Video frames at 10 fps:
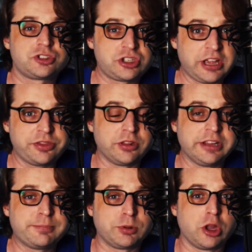check the
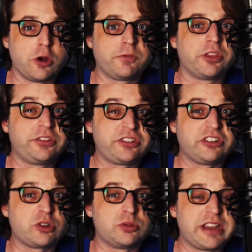link below for the
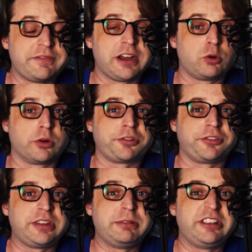Cisco DevNet course on
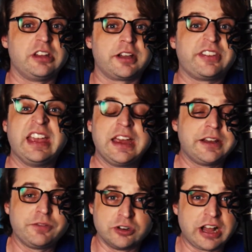CBT Nuggets. And
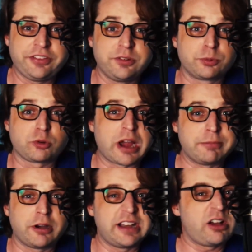if you're not
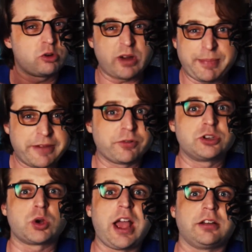subscribed right now, grab that free
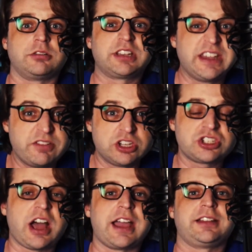trial. Give it a
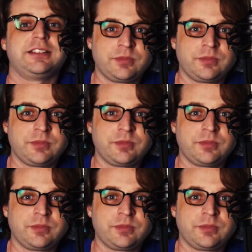shot.